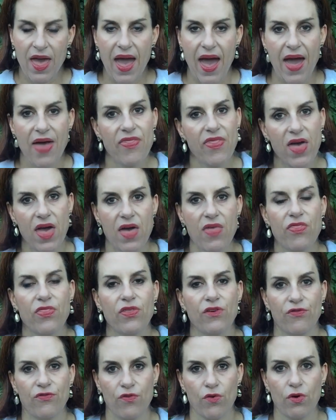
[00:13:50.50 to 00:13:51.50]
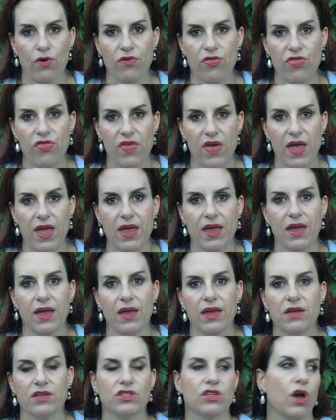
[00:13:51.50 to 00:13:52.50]
And then the fourth thing
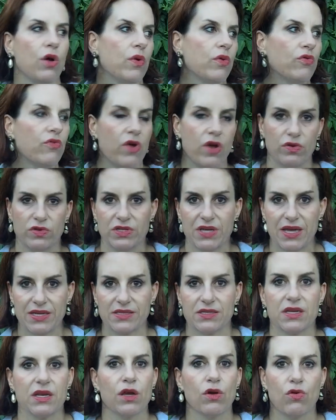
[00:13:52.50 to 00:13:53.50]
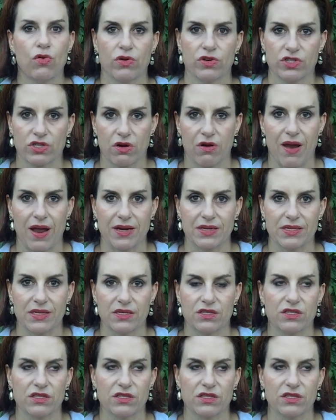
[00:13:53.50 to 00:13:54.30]
is go and road test it and course correct it.